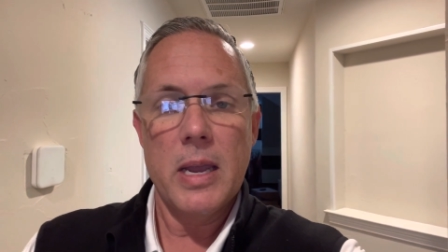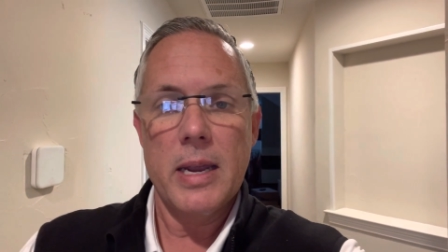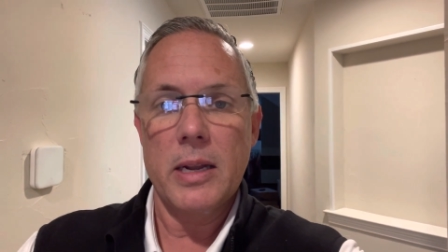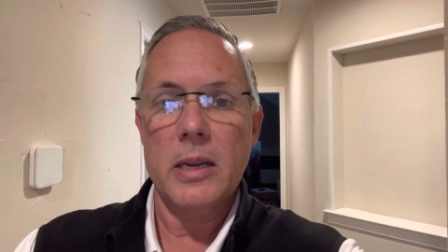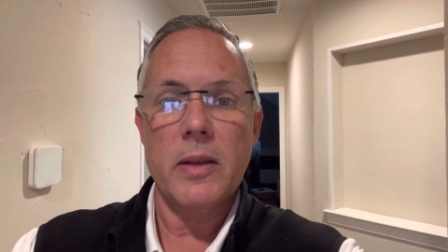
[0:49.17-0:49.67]
he
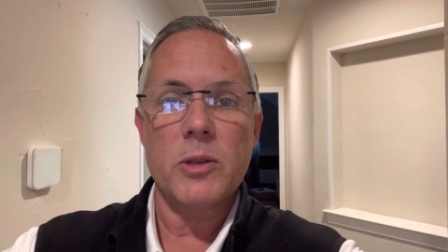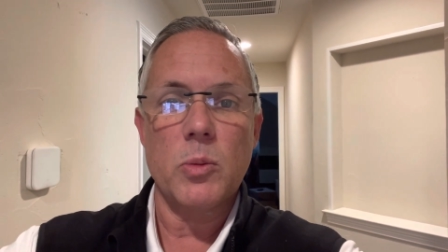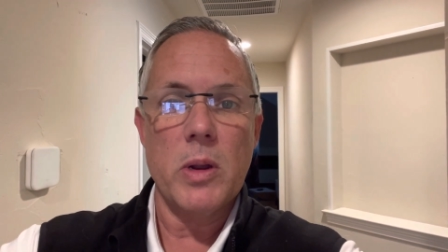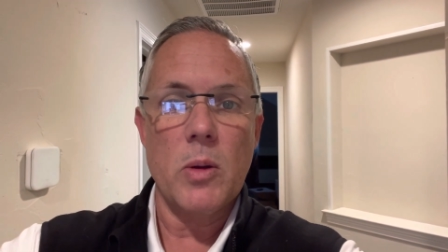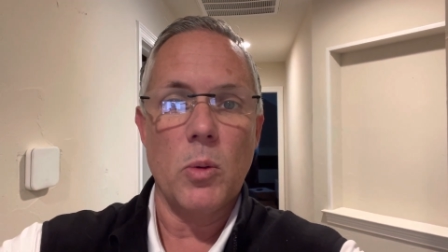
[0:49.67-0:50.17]
didn't give us
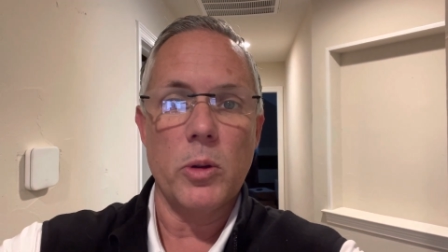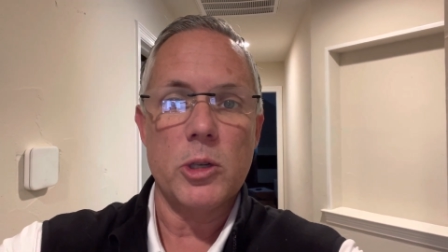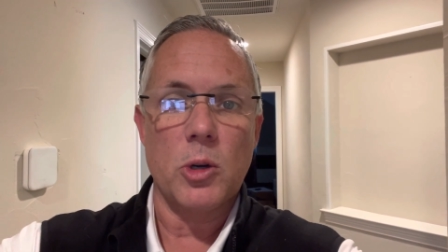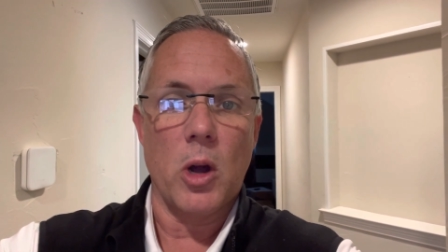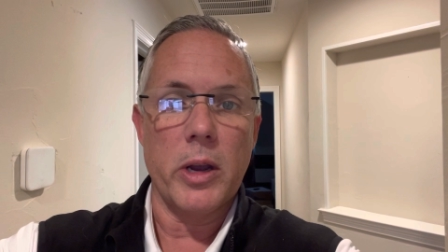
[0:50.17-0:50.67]
any really
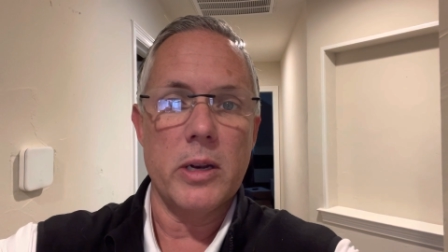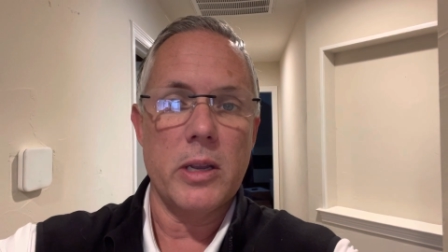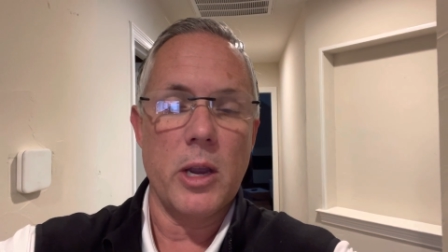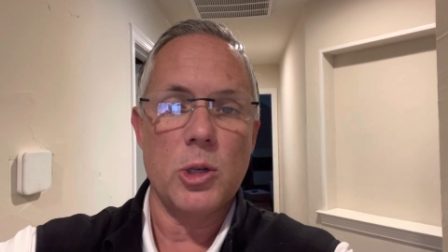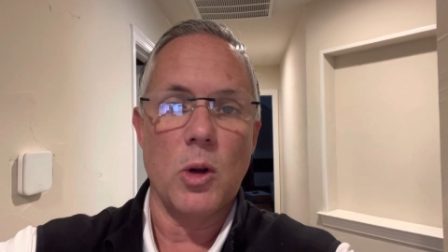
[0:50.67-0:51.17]
strong
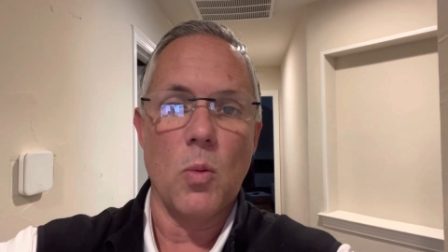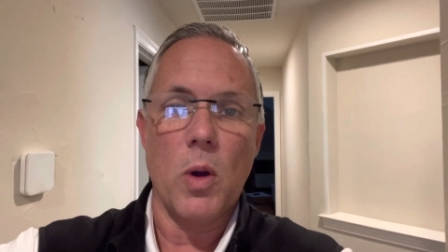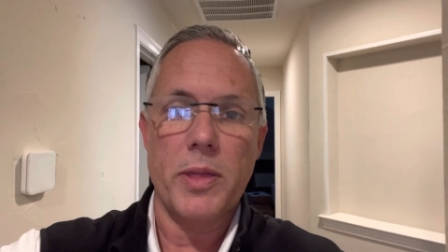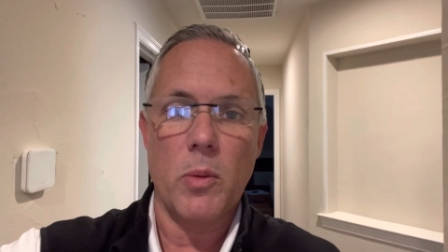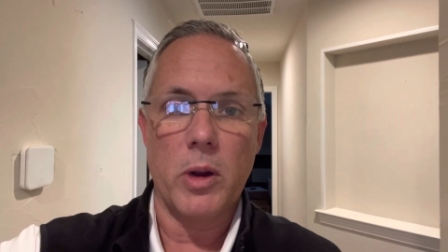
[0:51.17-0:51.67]
indication of
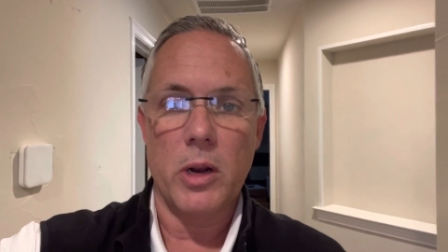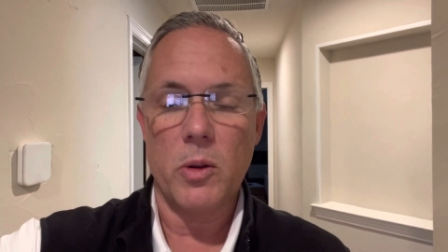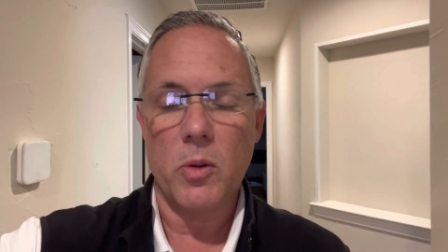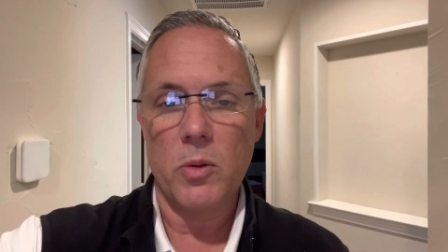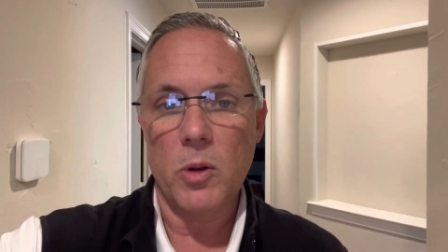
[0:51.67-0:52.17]
what they were
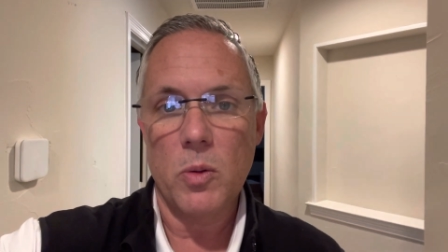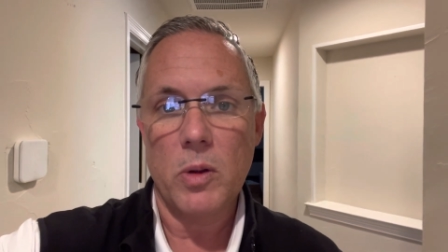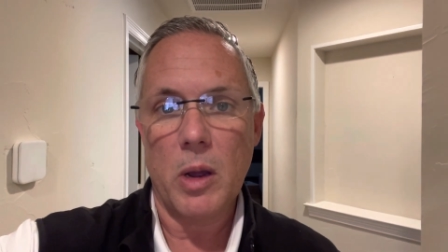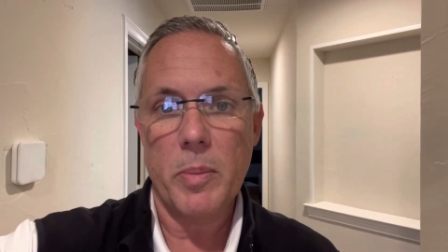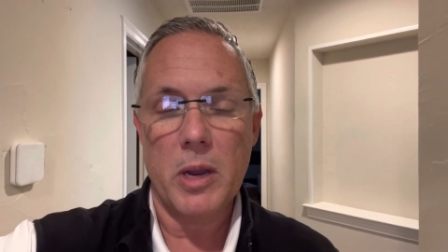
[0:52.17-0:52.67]
going to do
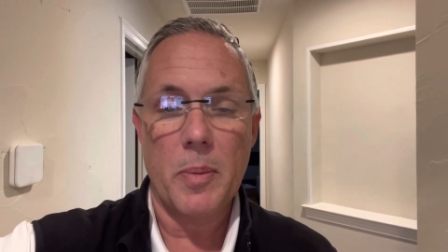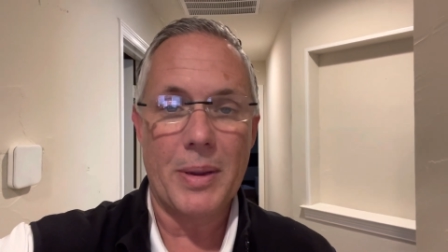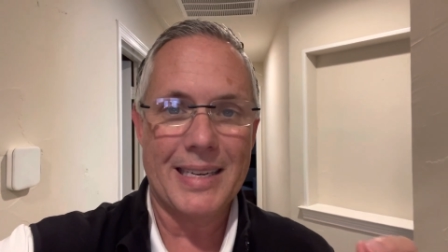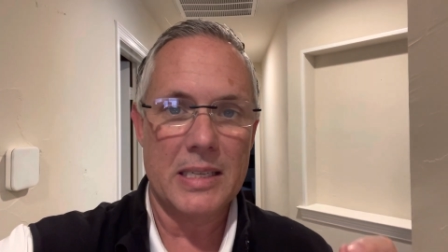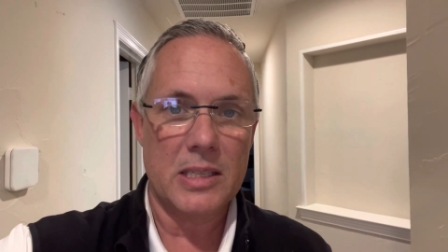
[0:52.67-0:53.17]
coming up
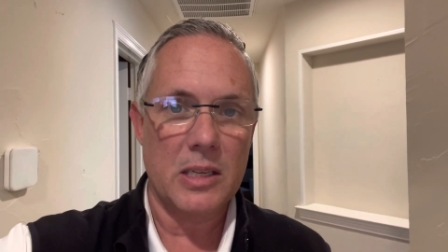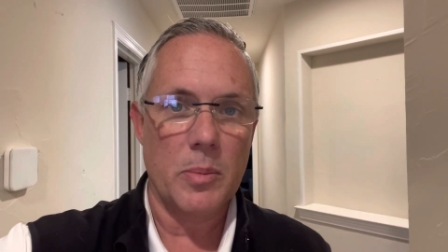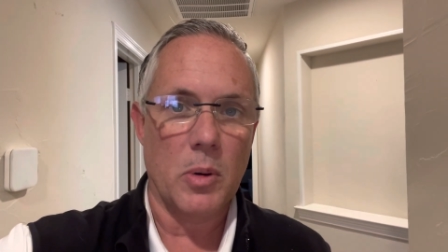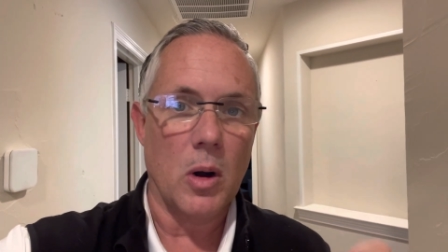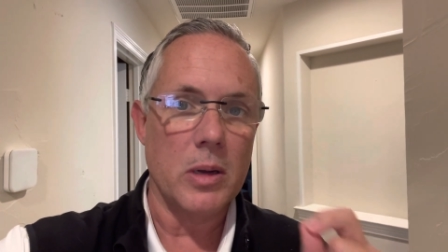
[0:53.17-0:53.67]
in December.